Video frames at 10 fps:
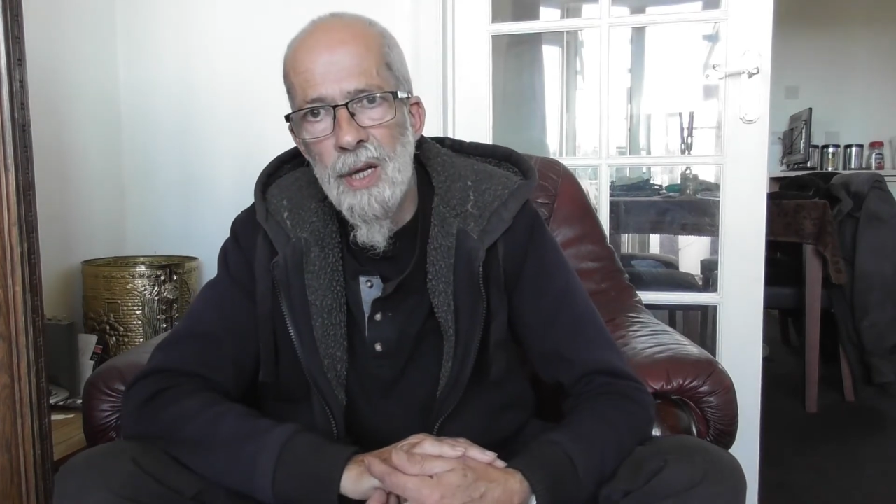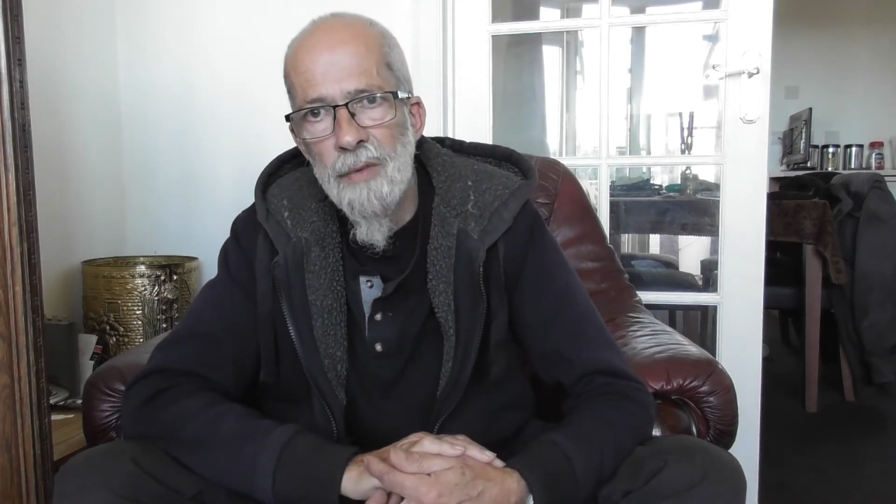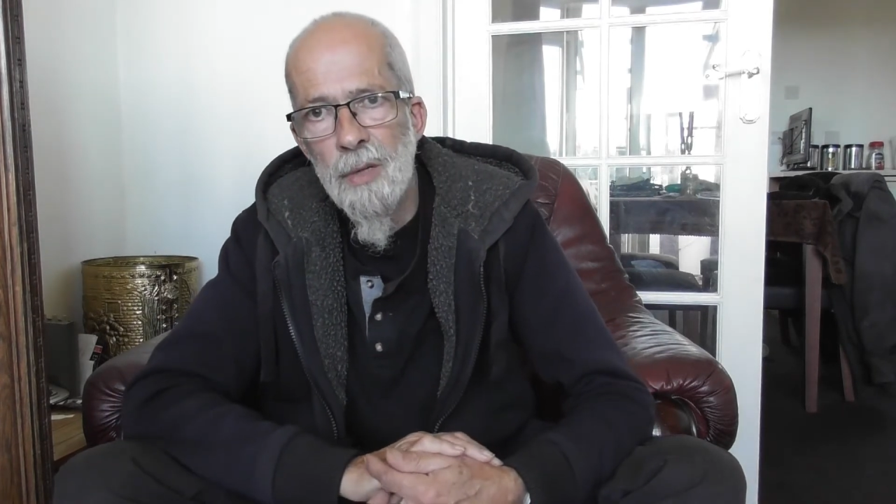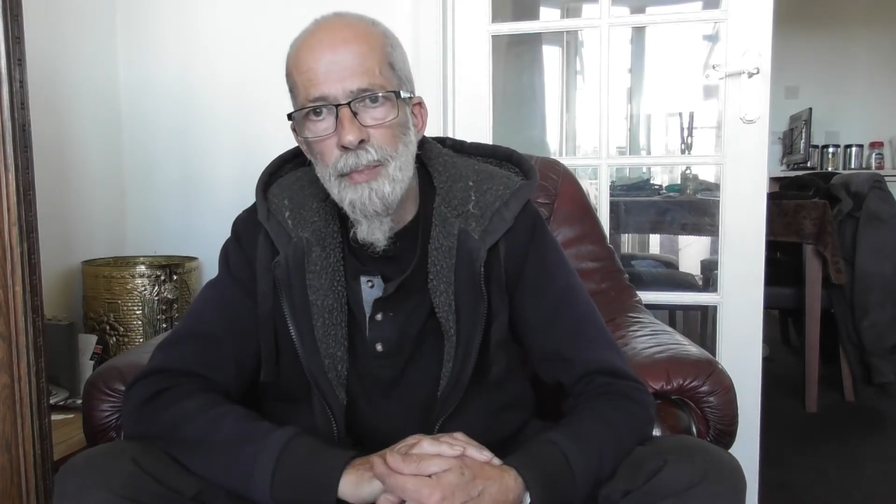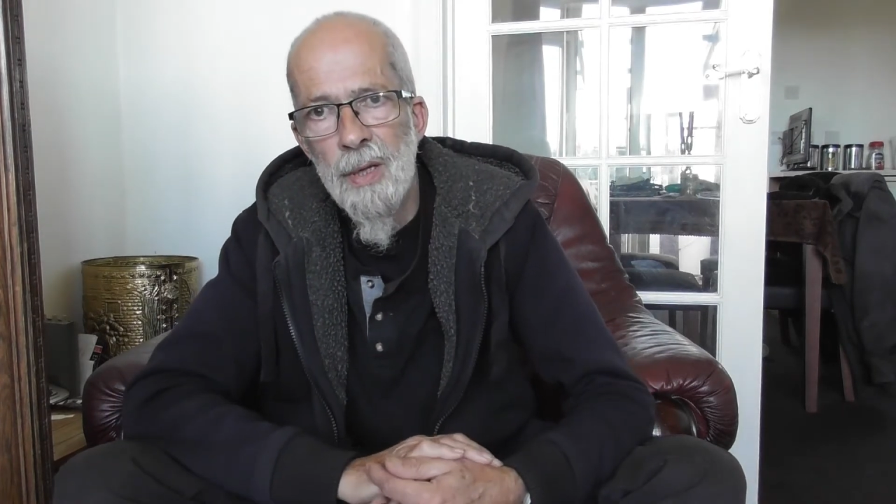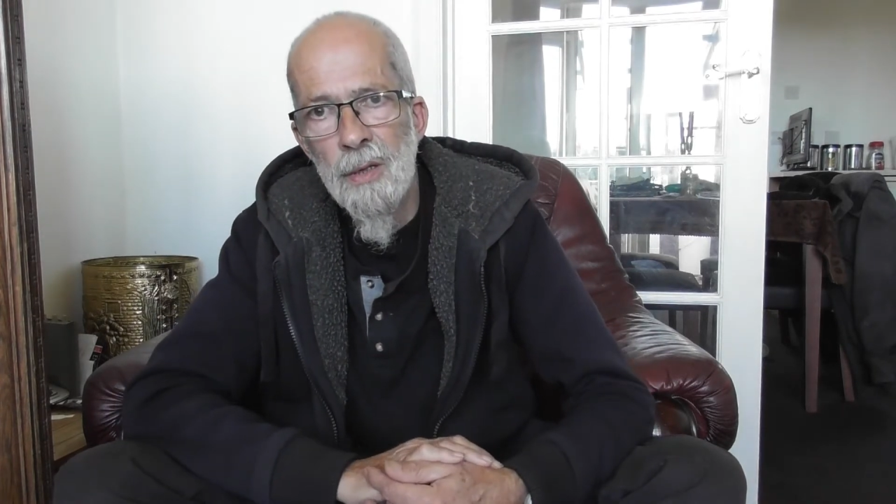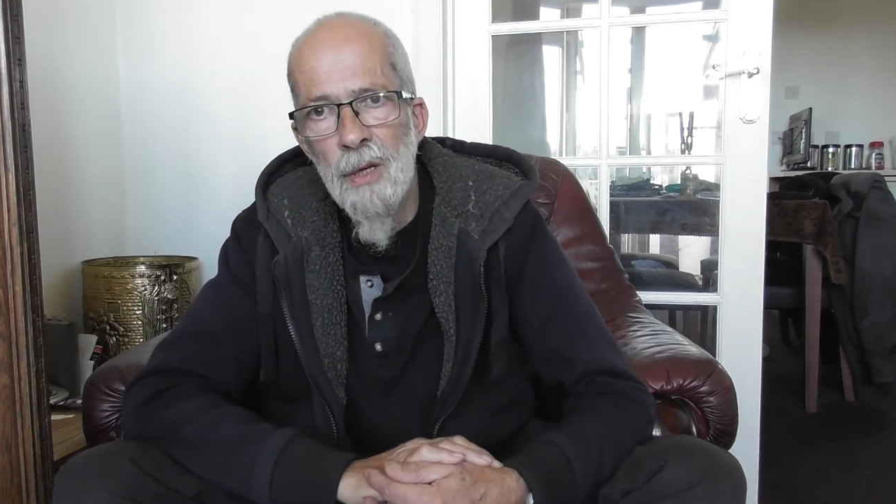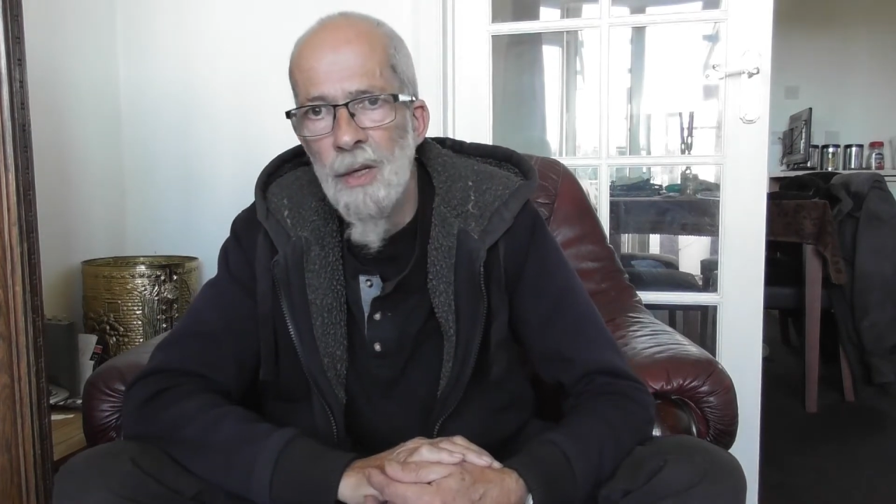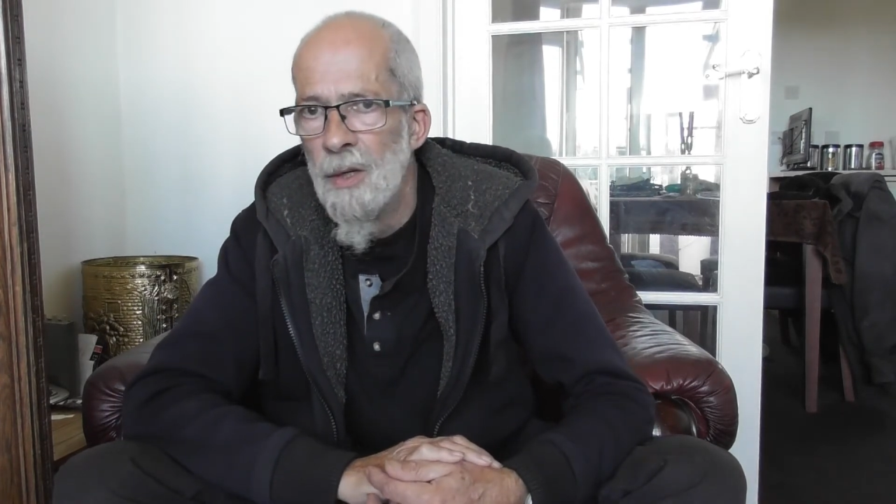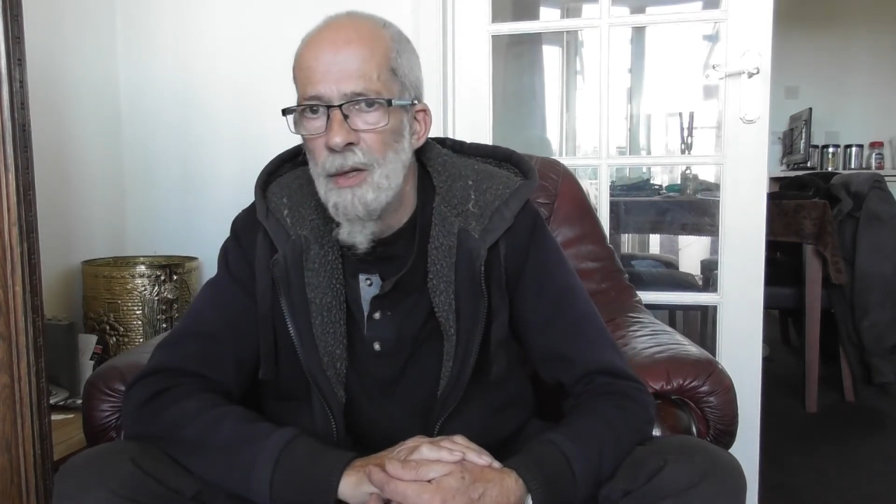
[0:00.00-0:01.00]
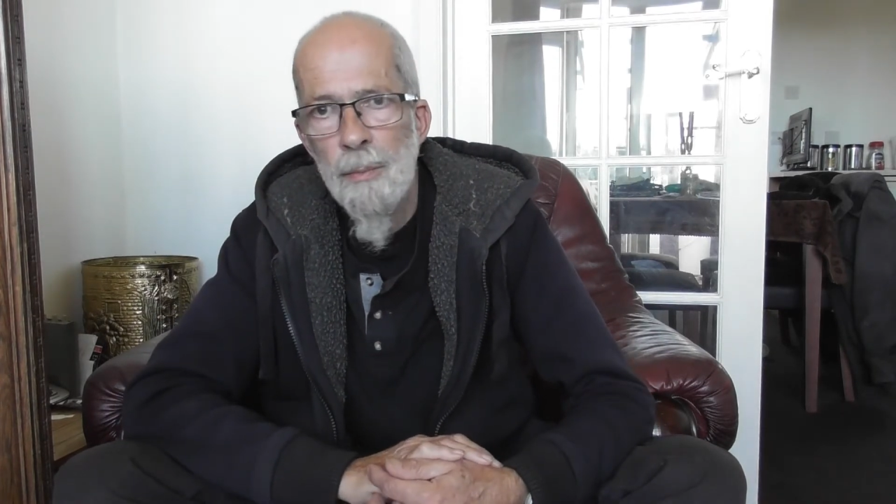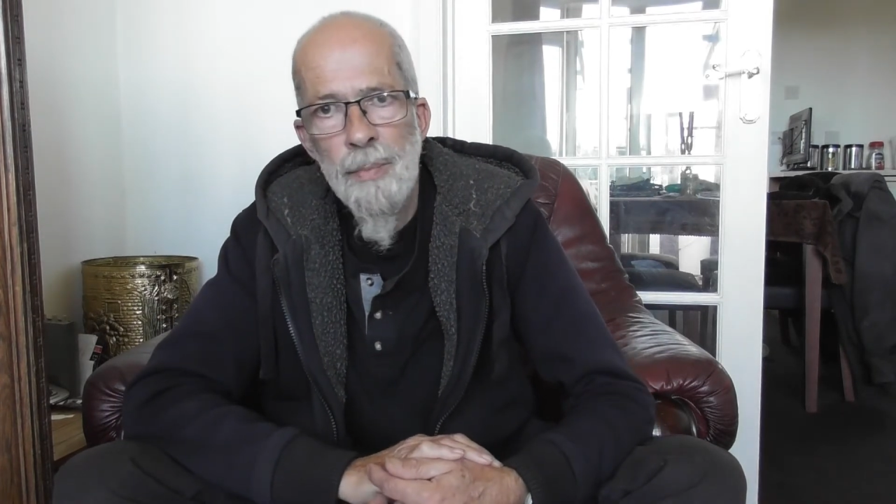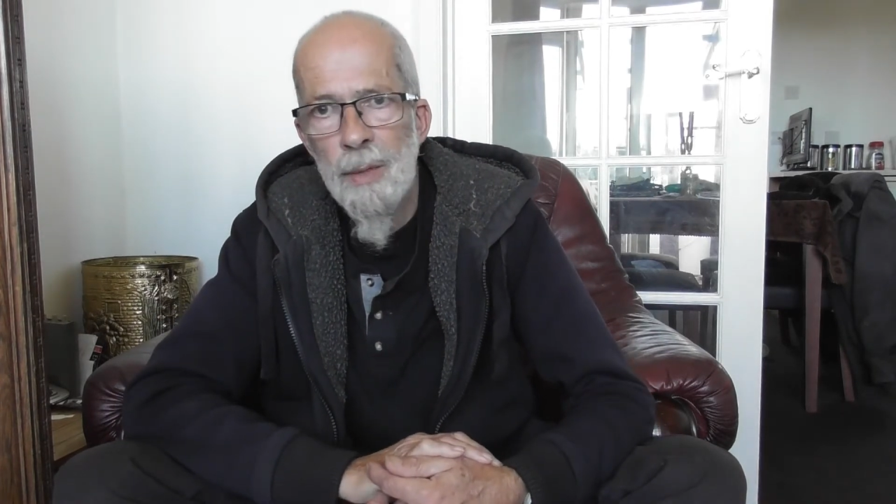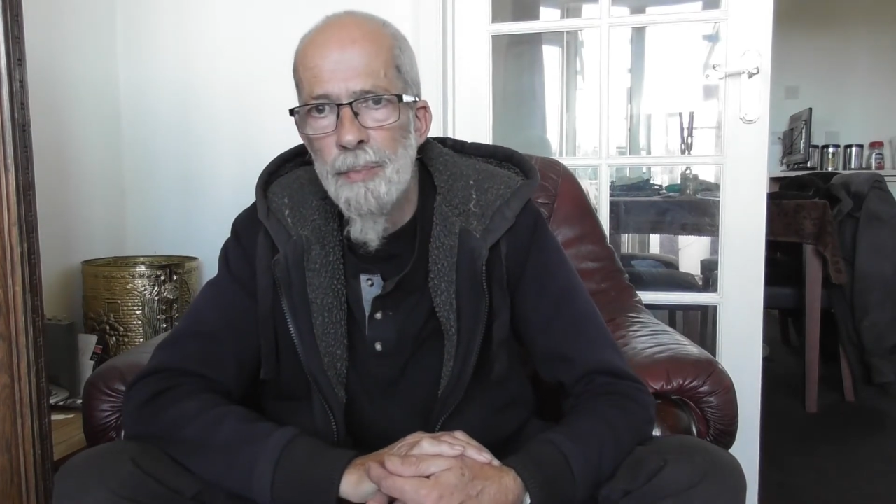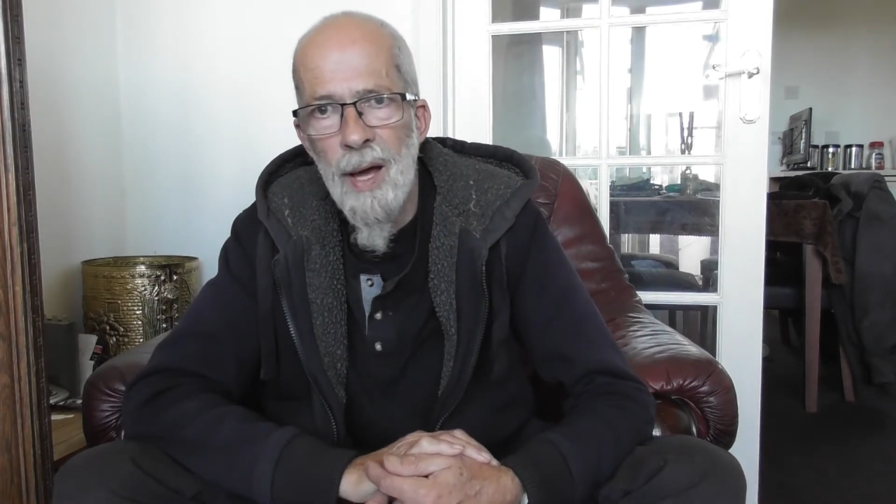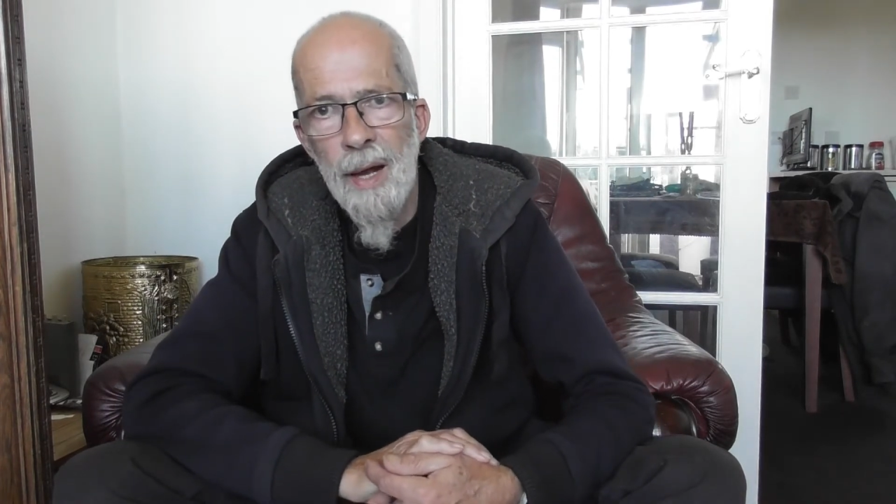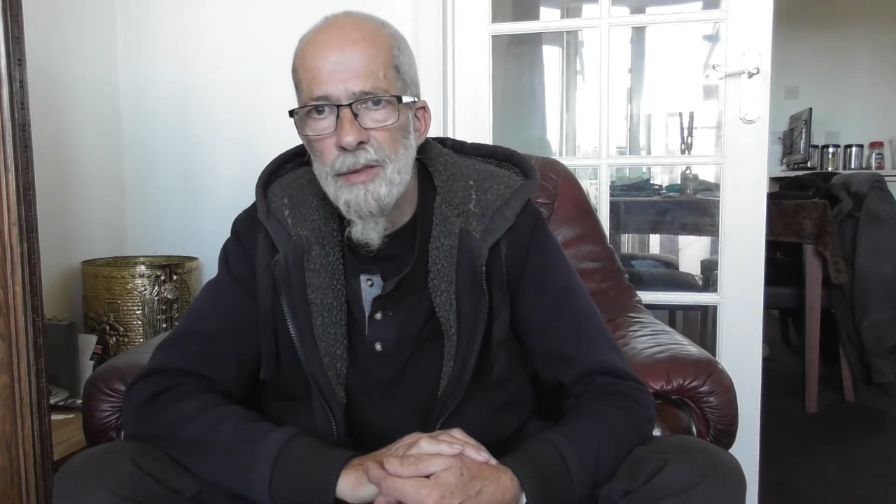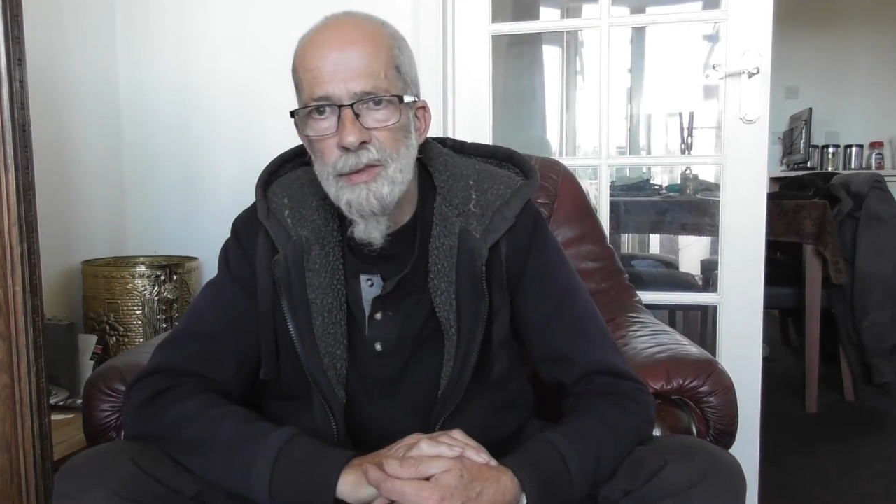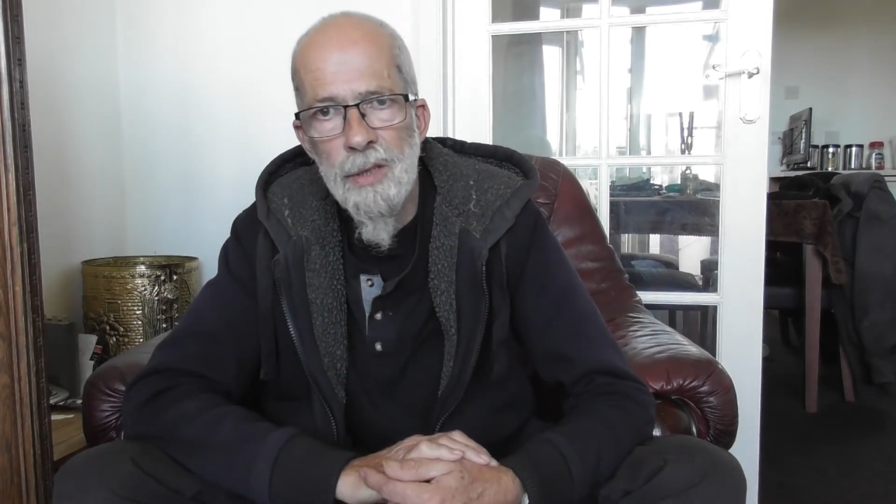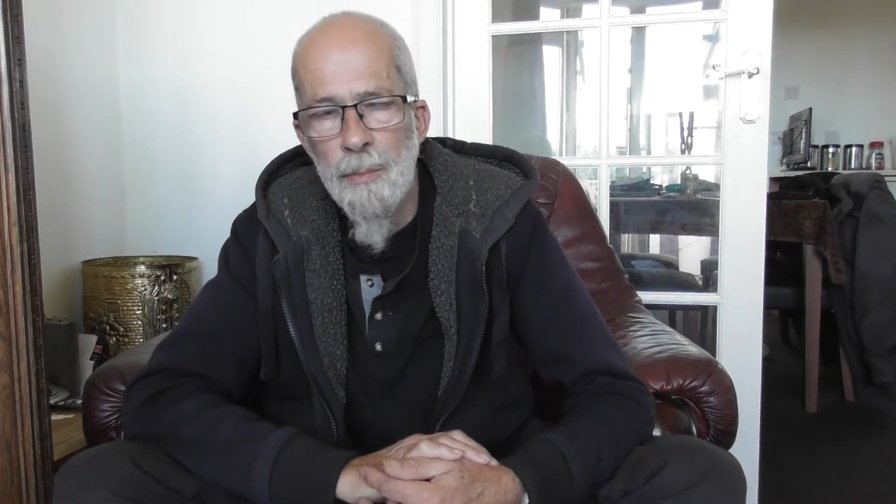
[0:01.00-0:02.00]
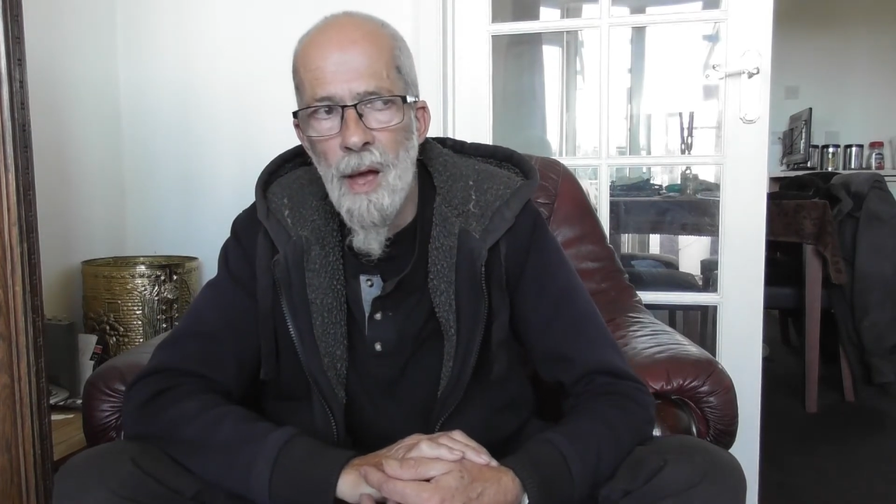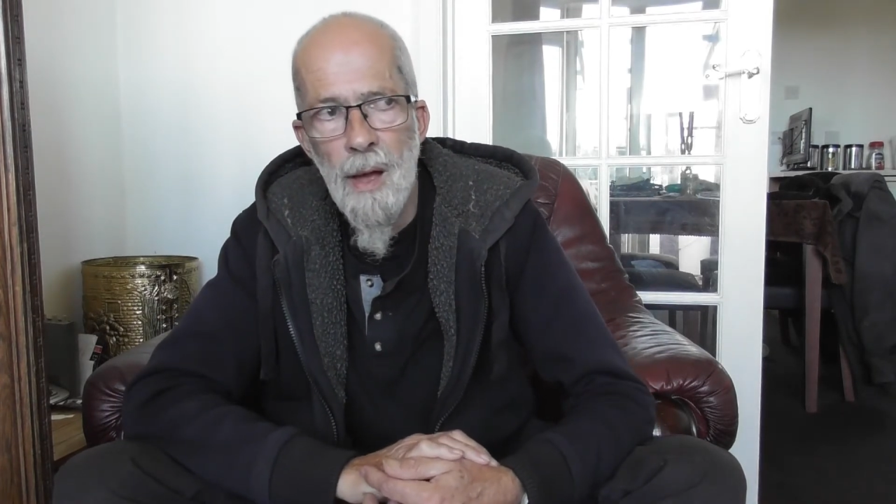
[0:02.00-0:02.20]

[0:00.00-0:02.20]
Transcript: having a big bad time.